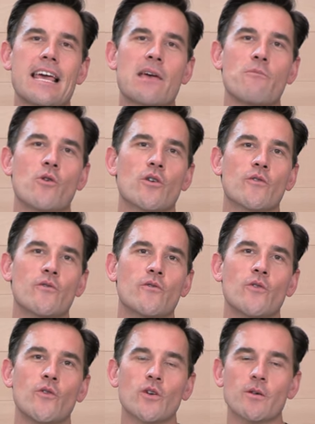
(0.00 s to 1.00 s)
a more
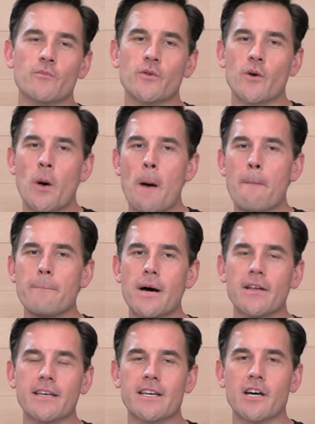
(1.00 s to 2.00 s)
affordable
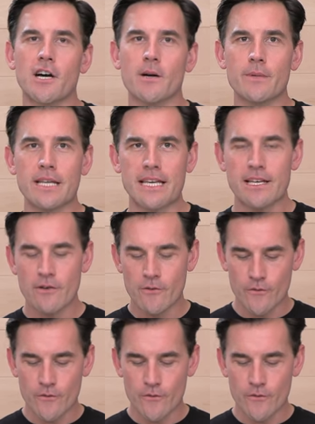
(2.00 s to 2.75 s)
polycarbonate